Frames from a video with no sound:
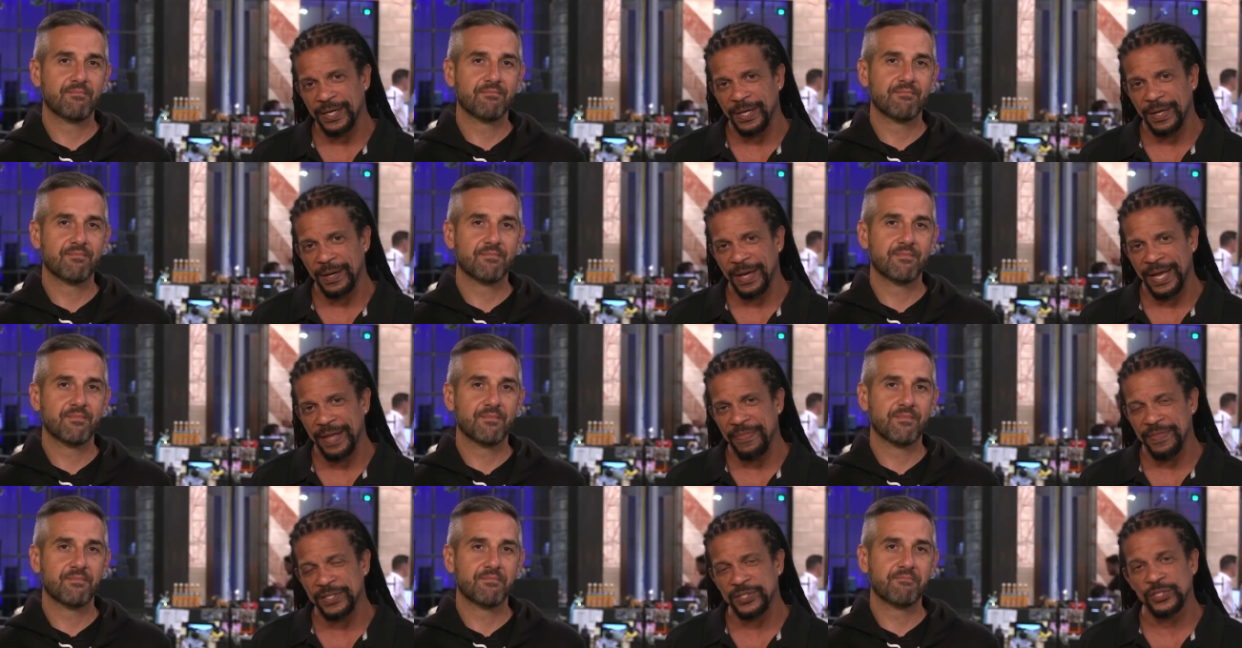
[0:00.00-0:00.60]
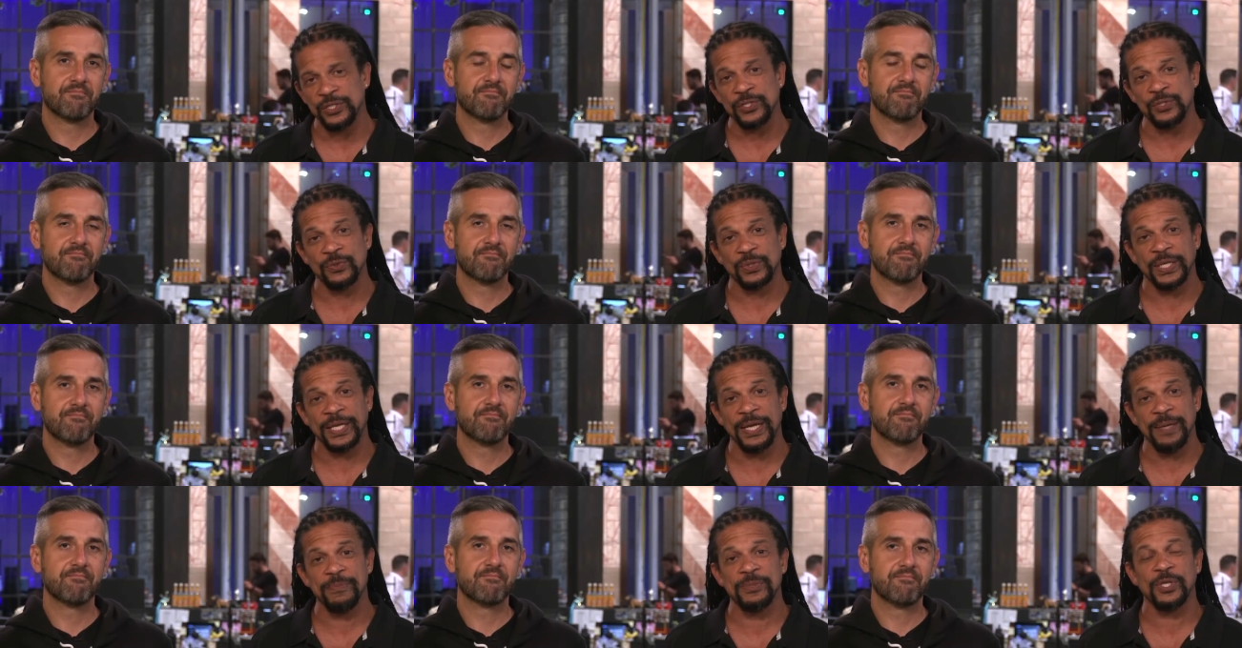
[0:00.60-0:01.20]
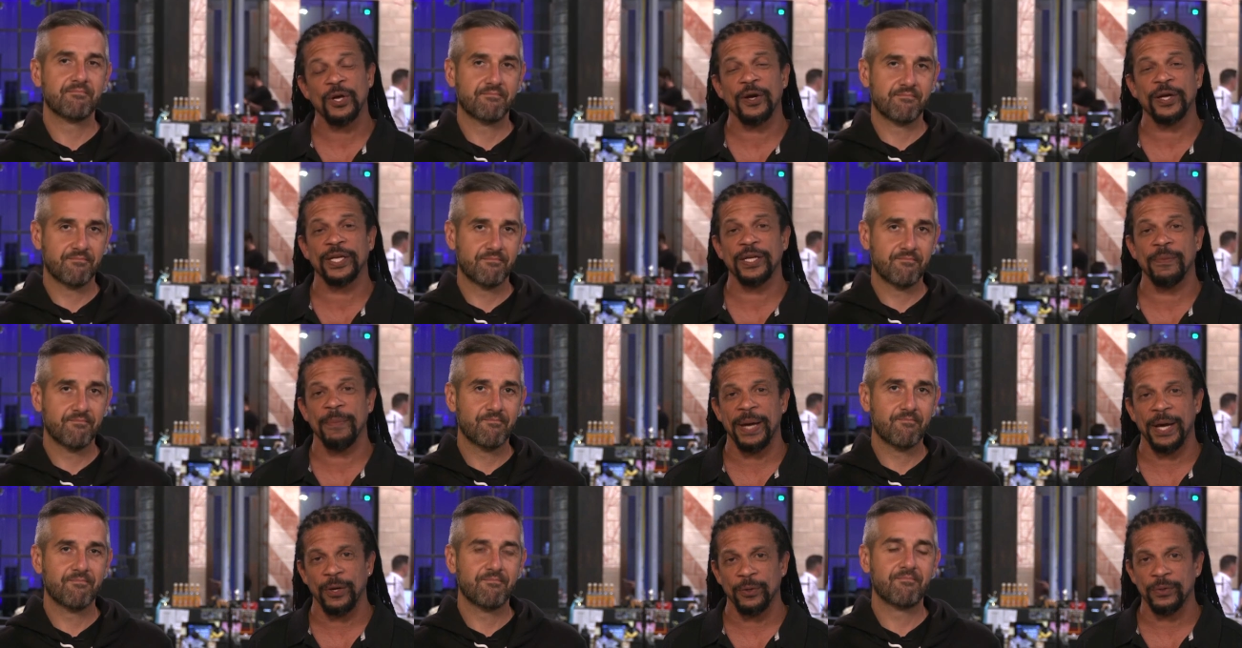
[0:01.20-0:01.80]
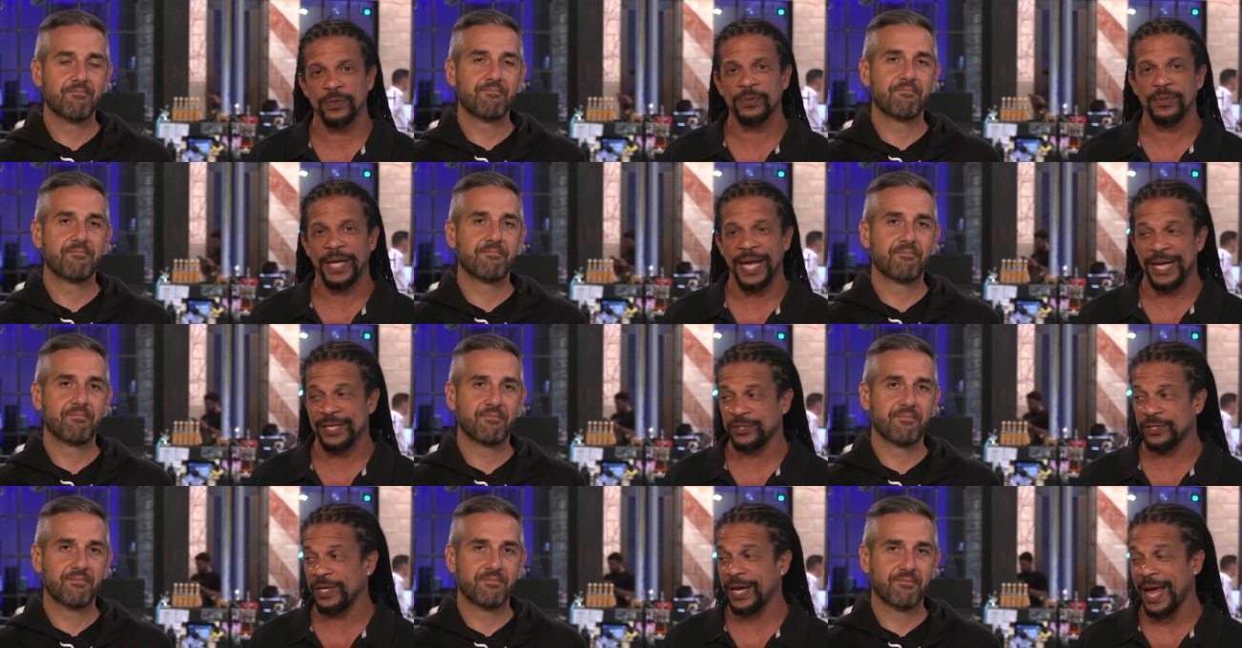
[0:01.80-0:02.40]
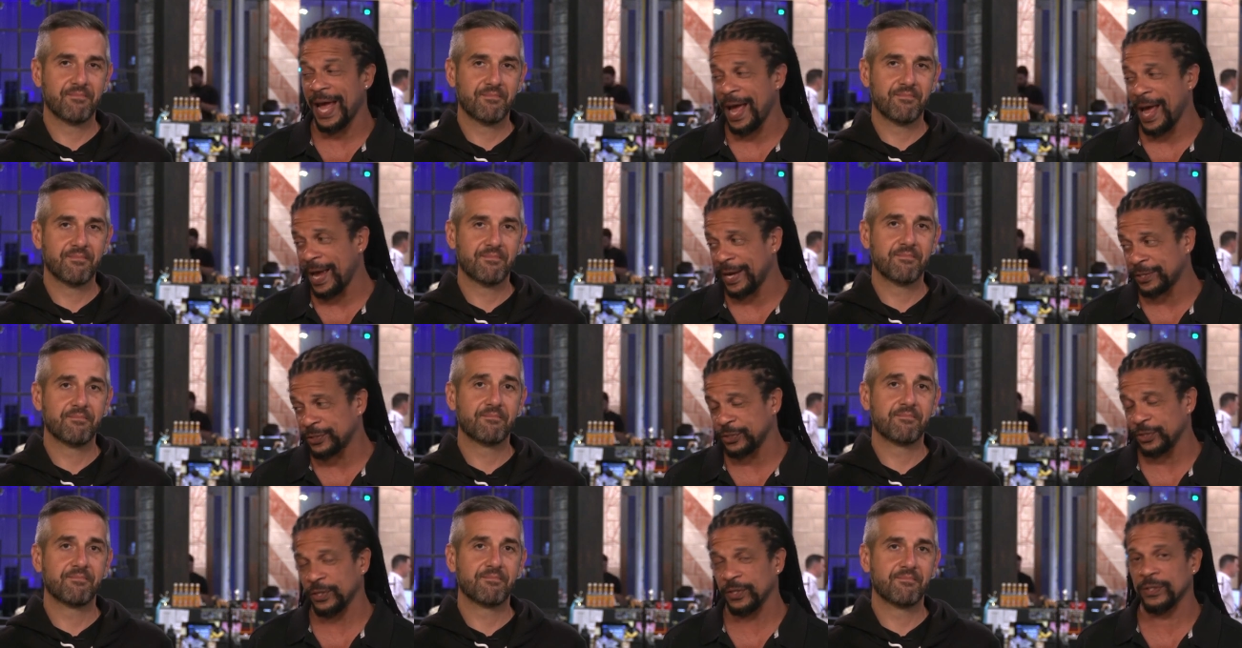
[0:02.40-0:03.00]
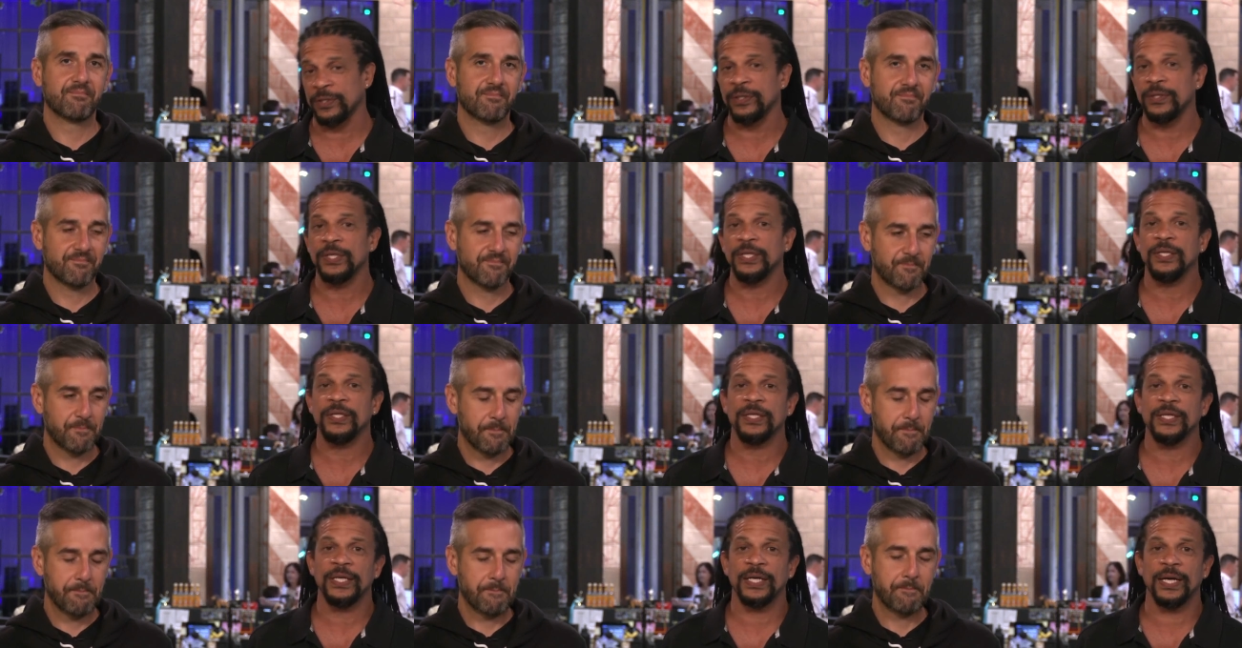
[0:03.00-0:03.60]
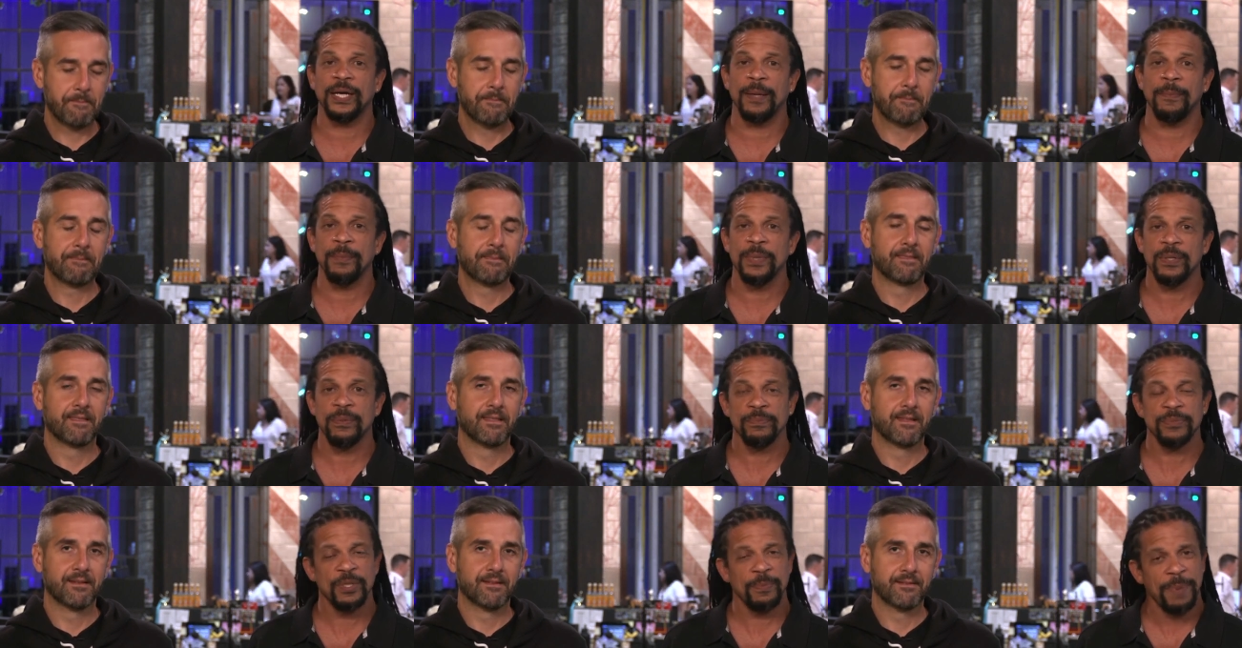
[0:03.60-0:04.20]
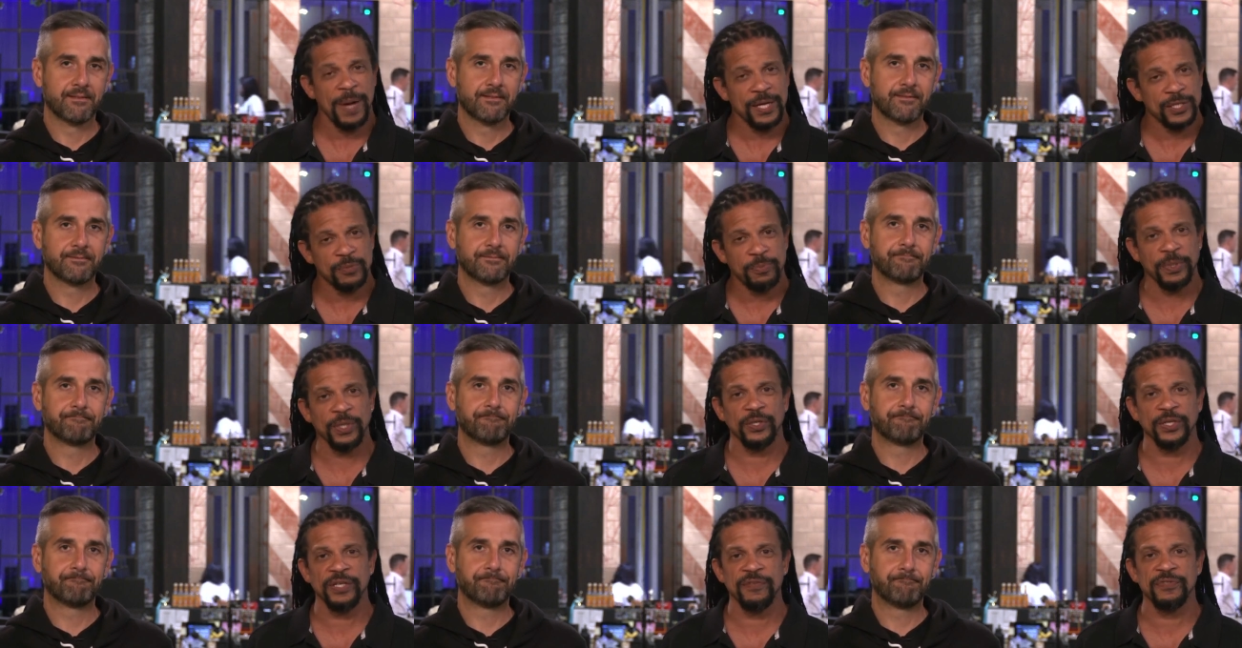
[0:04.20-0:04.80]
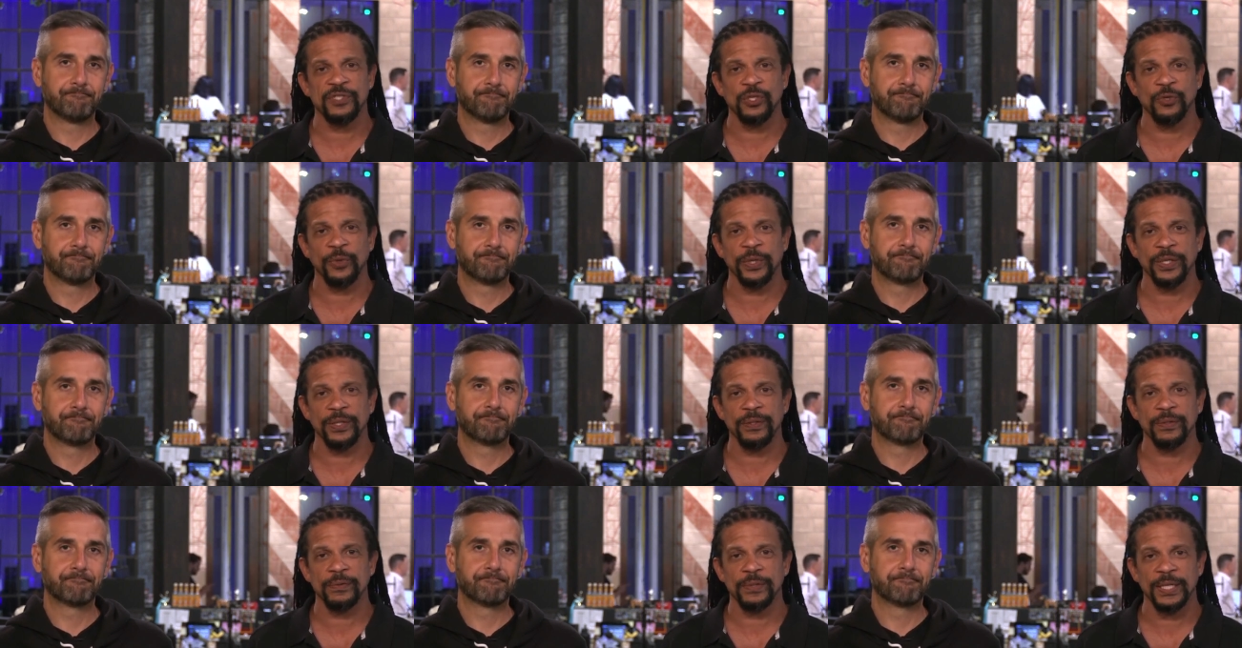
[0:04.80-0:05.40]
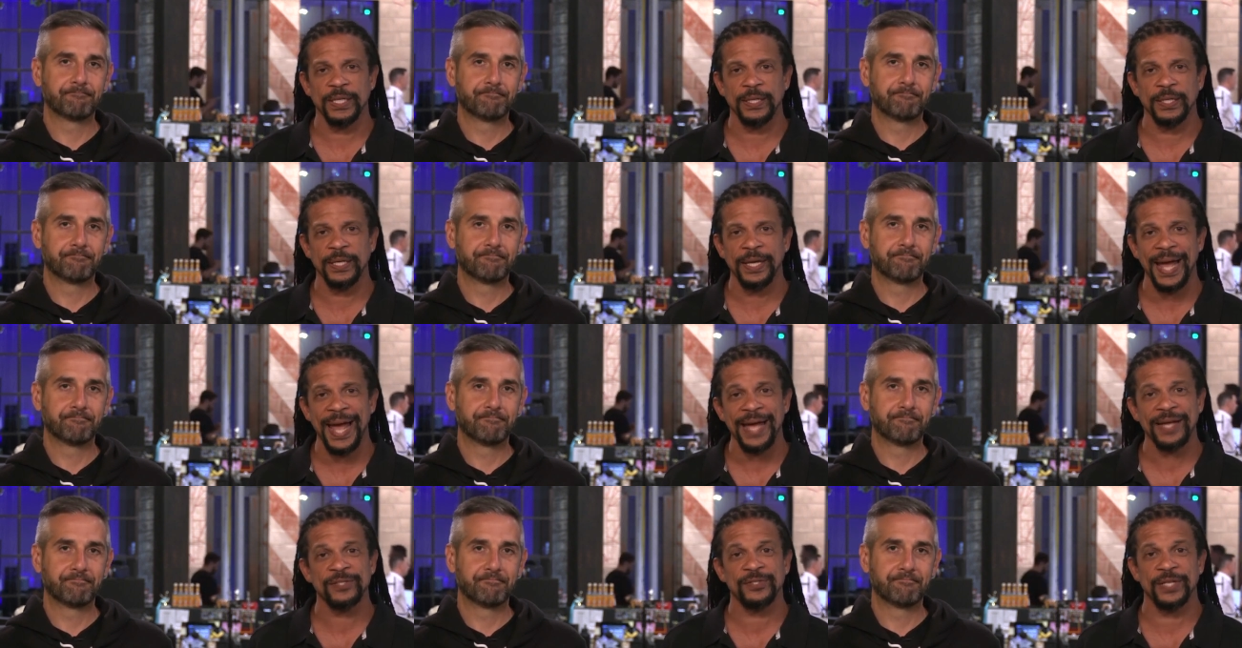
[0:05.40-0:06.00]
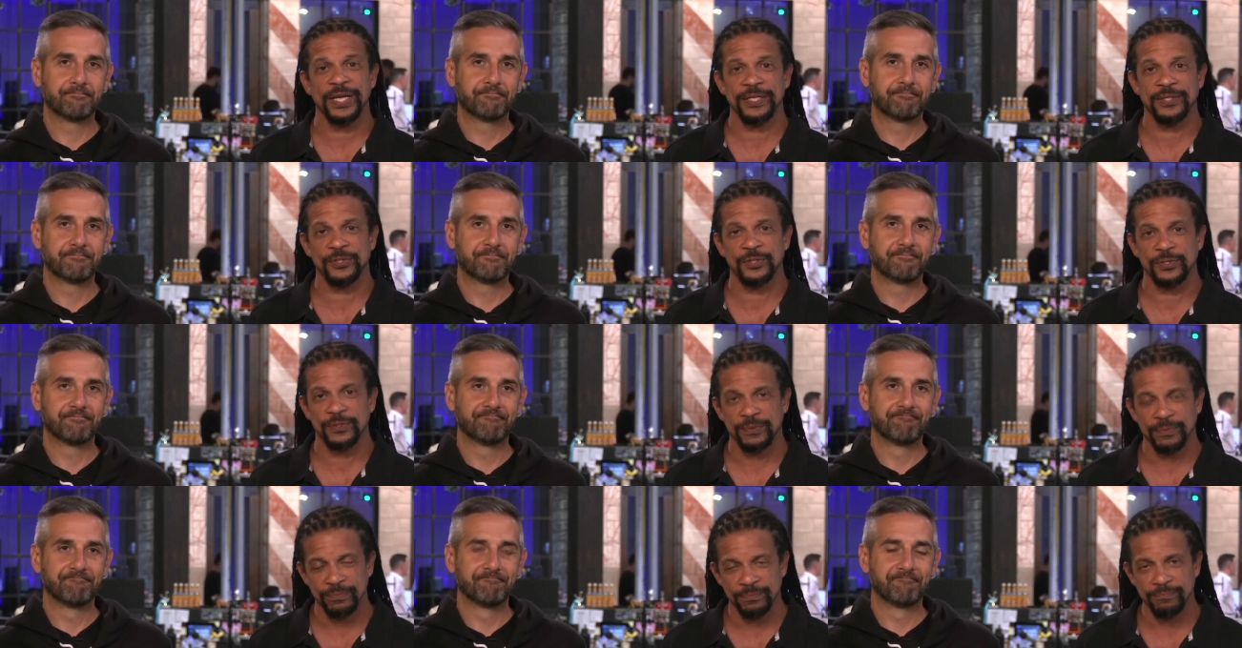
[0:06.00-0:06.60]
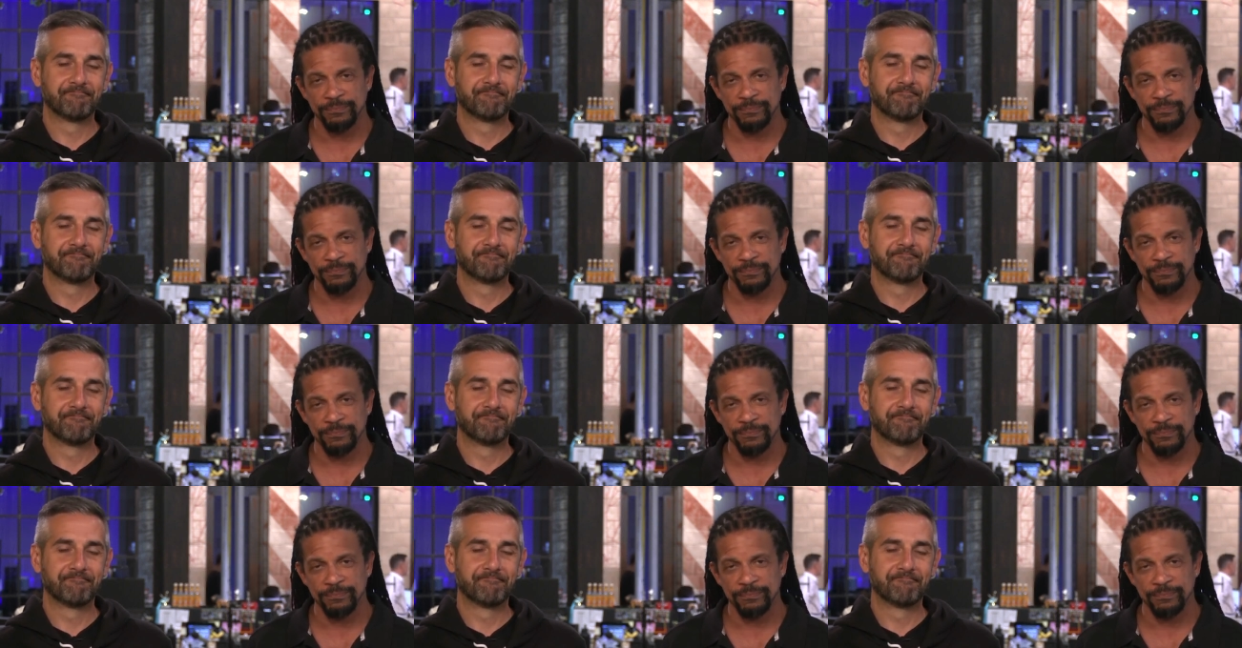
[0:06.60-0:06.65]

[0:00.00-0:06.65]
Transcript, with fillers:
Speaker 1: Uh, and this is Kim talking about, as an actor, um, the possibility of doing uh, accents.